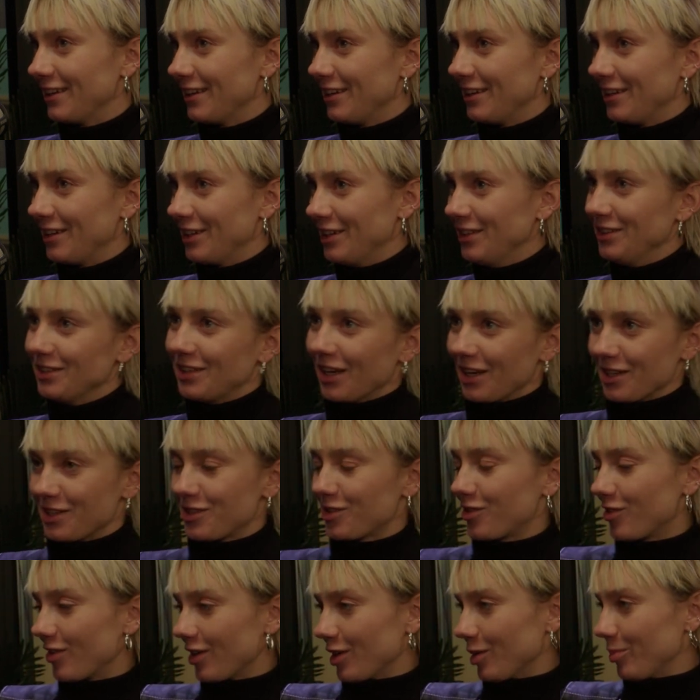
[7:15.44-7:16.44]

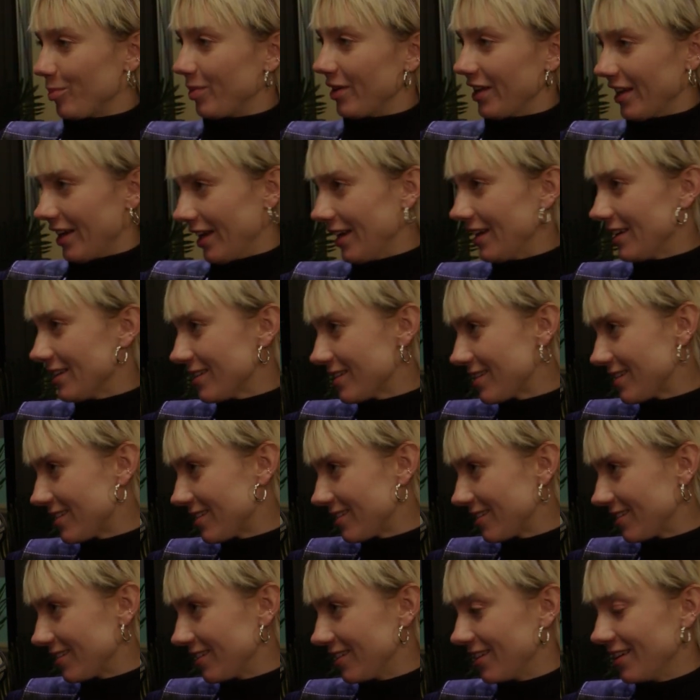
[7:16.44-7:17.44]
industrial
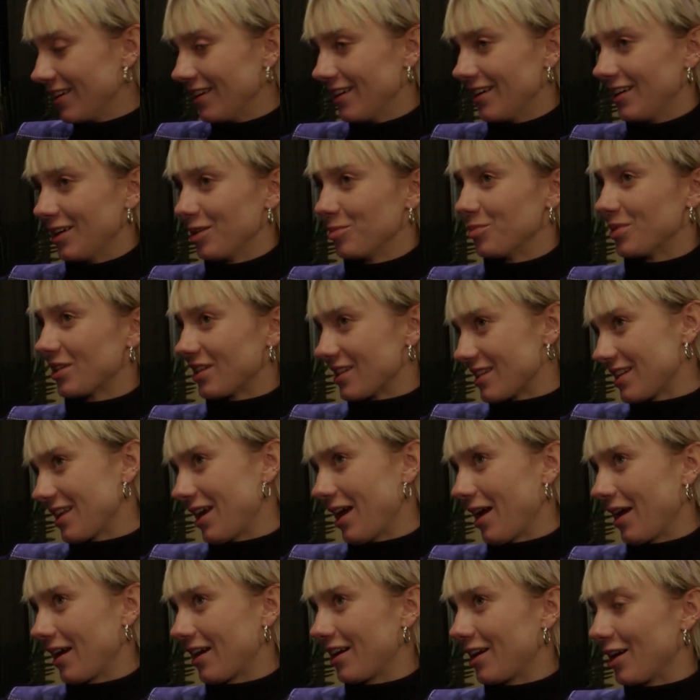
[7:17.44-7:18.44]
place, because
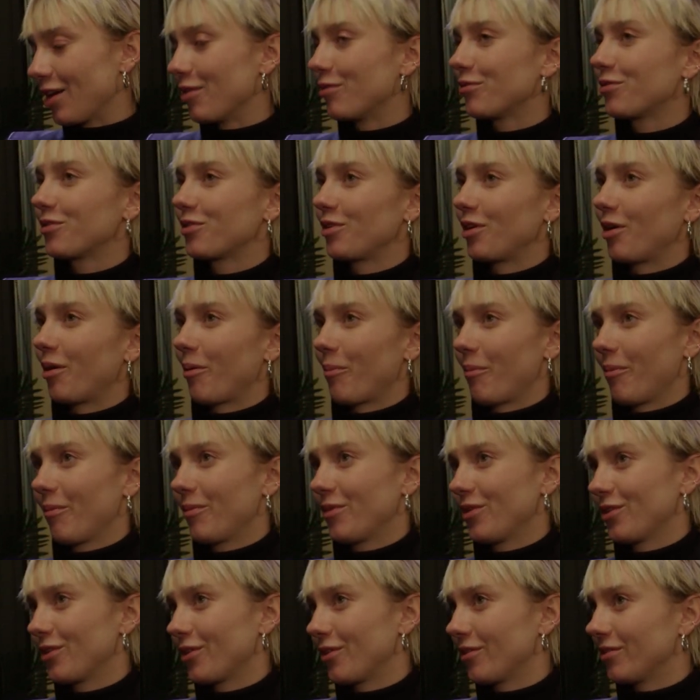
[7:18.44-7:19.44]
I come from
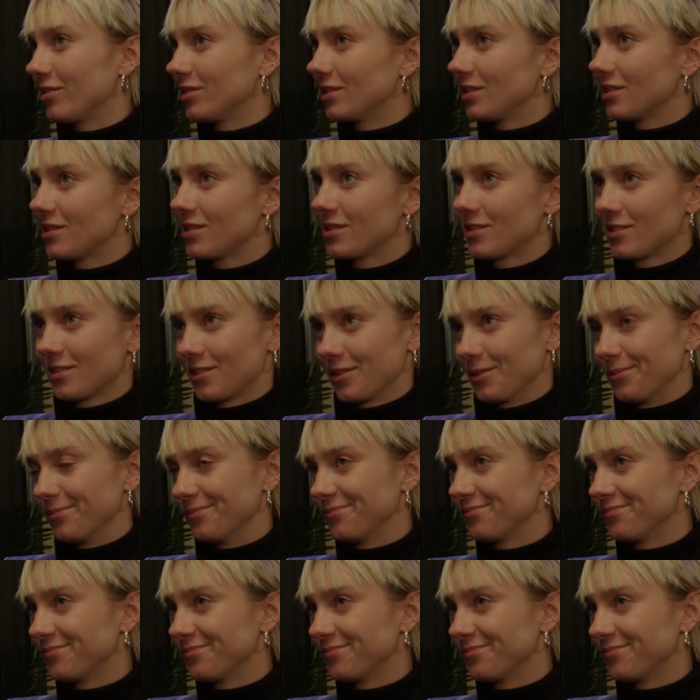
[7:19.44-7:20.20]
this